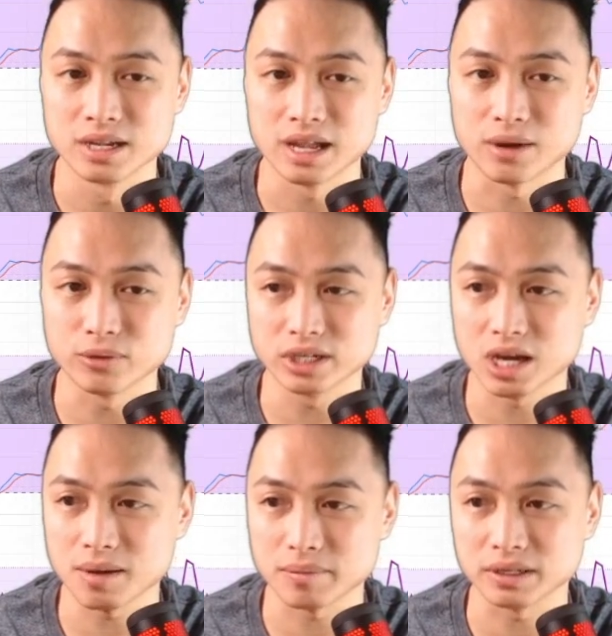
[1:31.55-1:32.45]
and we
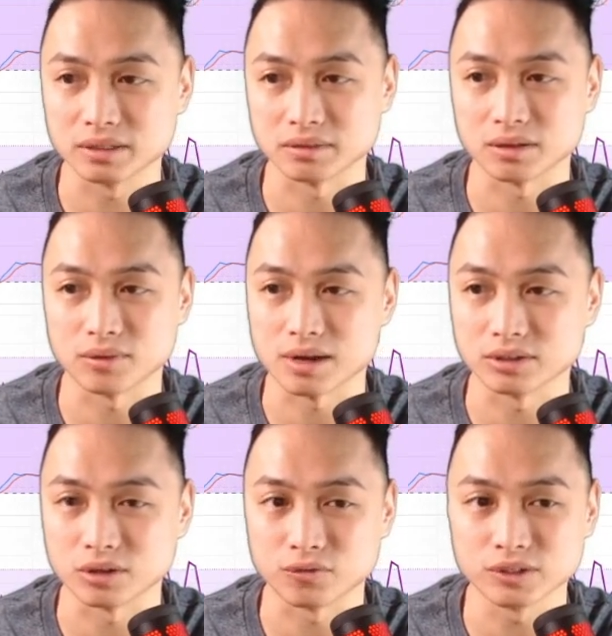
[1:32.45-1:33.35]
got in around
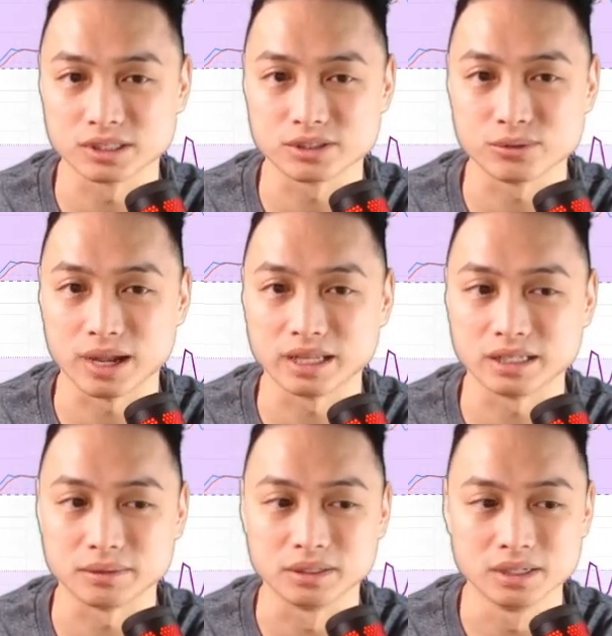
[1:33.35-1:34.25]

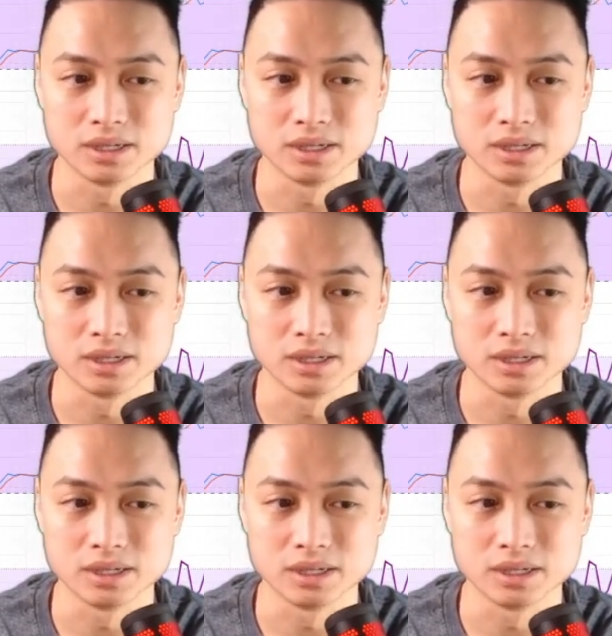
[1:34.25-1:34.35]
52.80